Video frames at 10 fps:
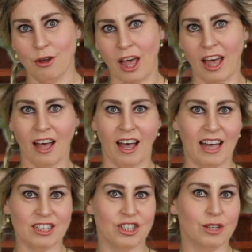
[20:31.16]
Herr
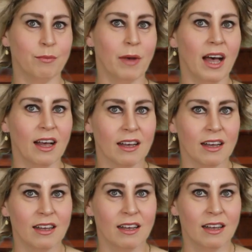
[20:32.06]
Aschenbach
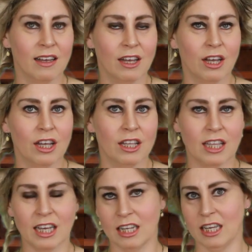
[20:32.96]

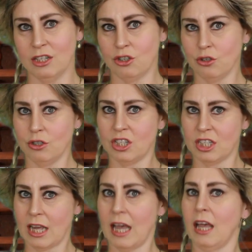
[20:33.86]
that he should
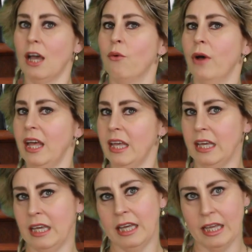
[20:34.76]
stay where
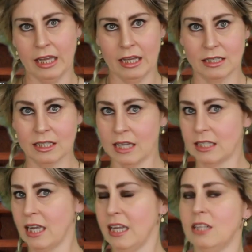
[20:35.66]
he is,
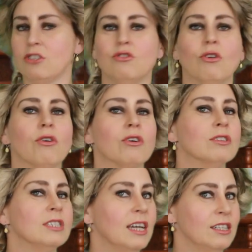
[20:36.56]
that there is no
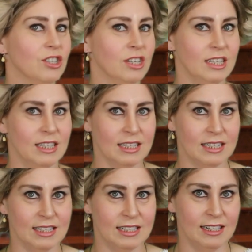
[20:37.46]
contagion in the
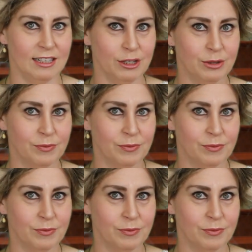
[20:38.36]
city.